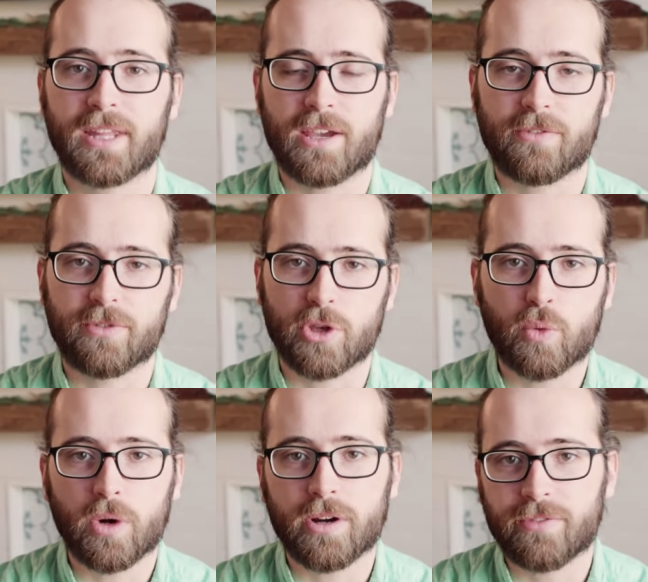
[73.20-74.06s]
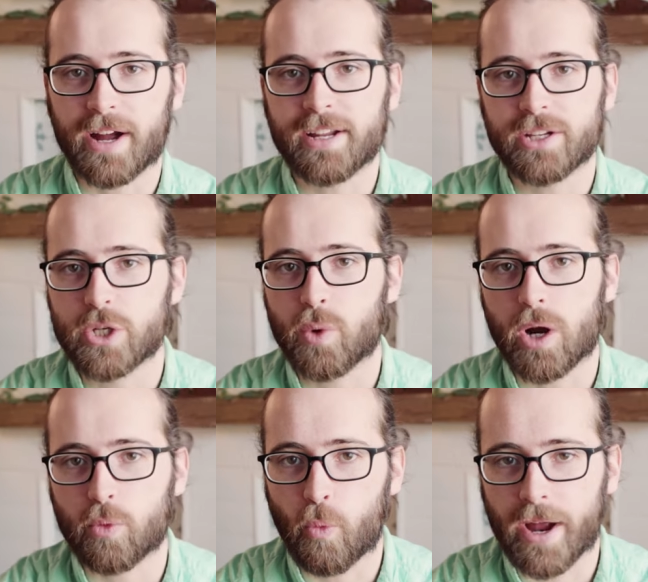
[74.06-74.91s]
if you were invited to
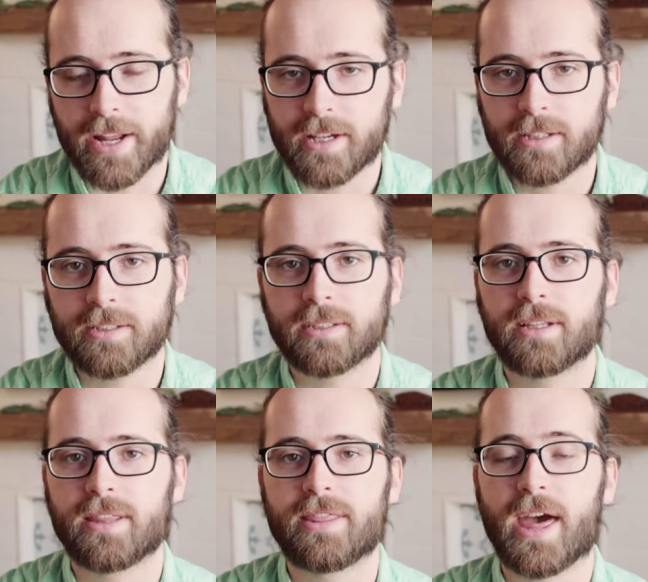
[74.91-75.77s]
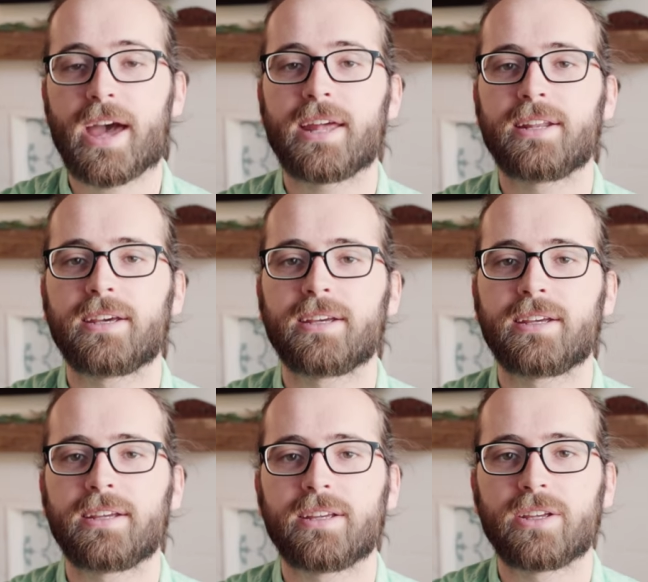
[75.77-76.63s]
our wedding, then
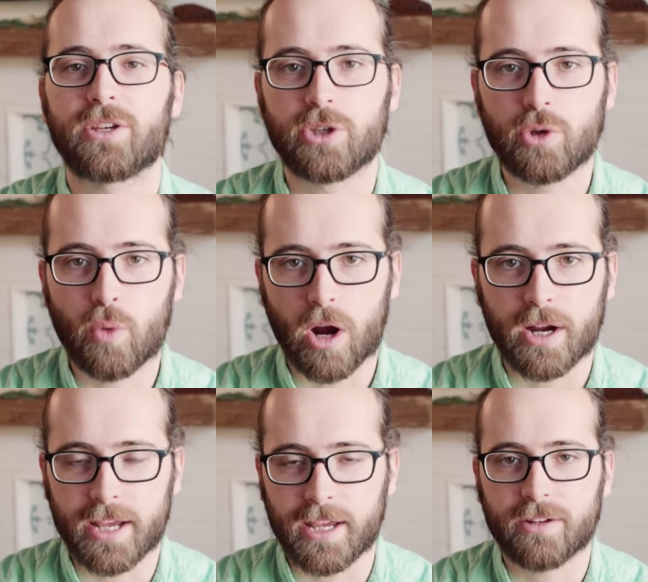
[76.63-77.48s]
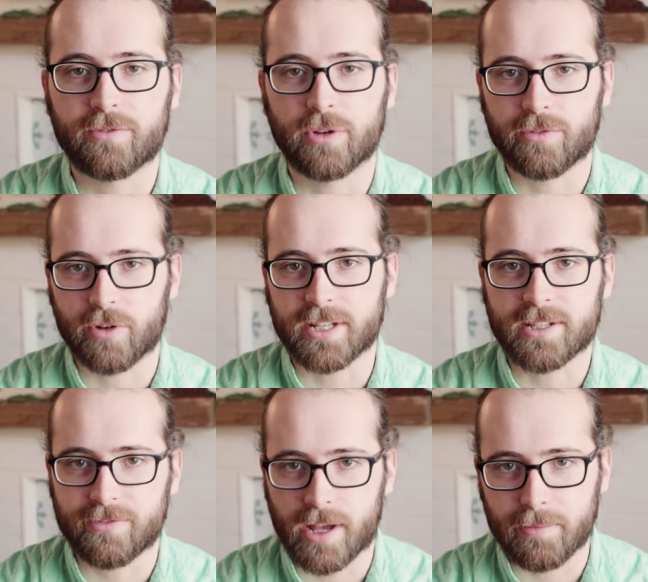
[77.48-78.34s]
you are in for the
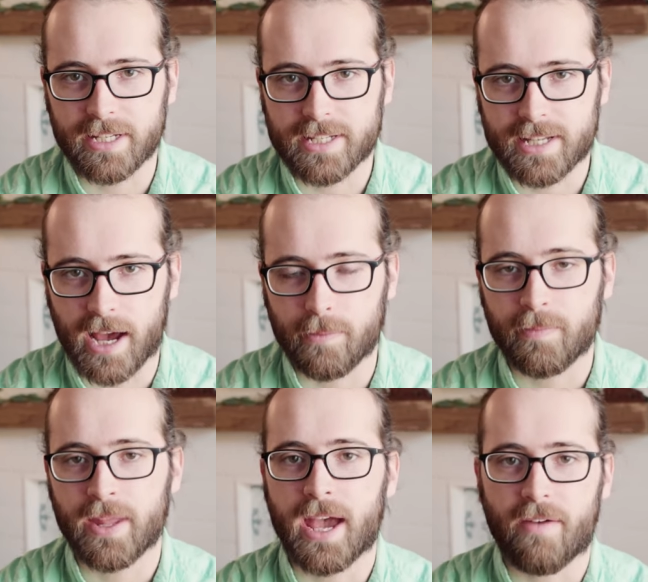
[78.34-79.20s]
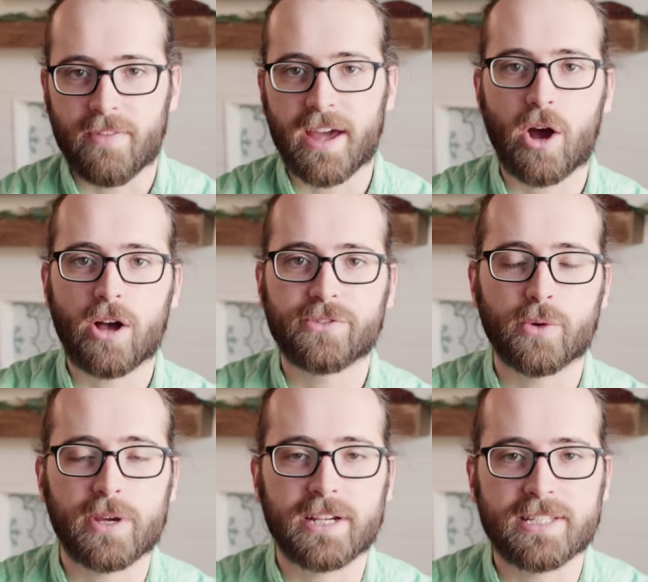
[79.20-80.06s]
friends and family discount. And that
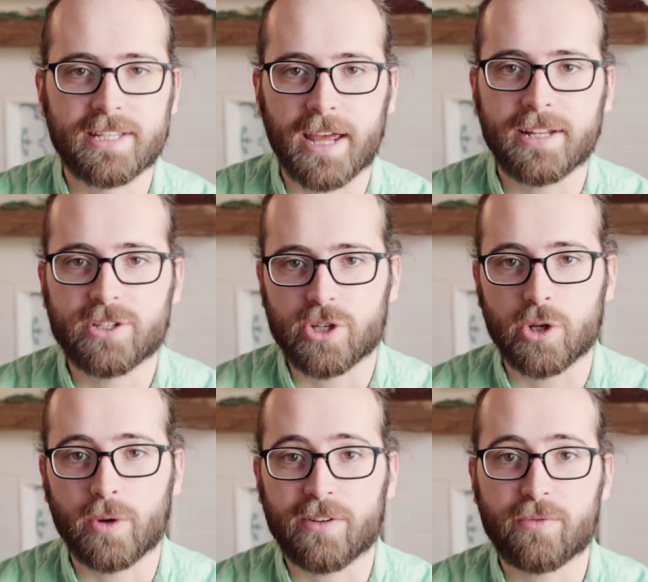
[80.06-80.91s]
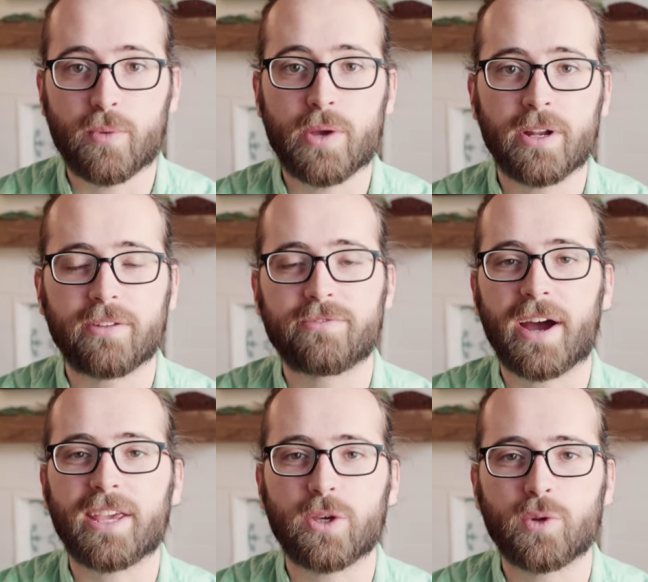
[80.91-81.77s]
also extends to if we would
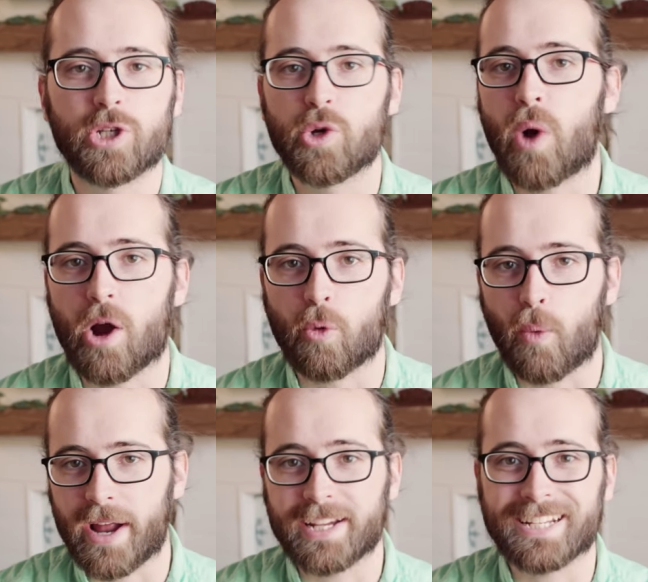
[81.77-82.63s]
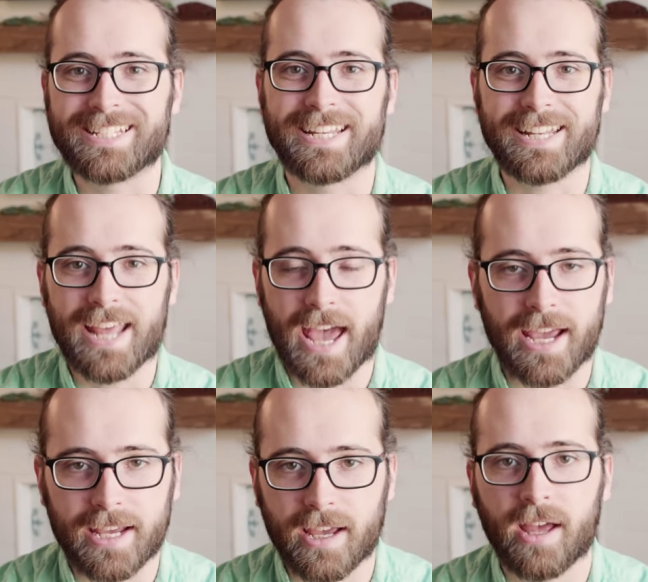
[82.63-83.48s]
invite you to our wedding
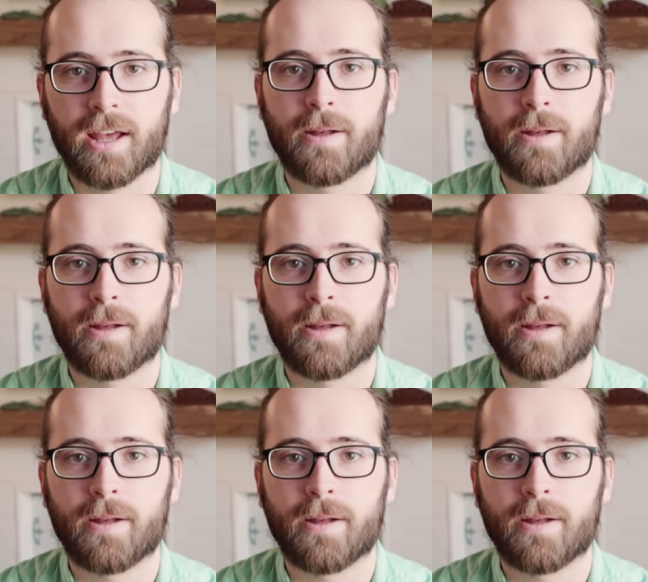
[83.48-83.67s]
today,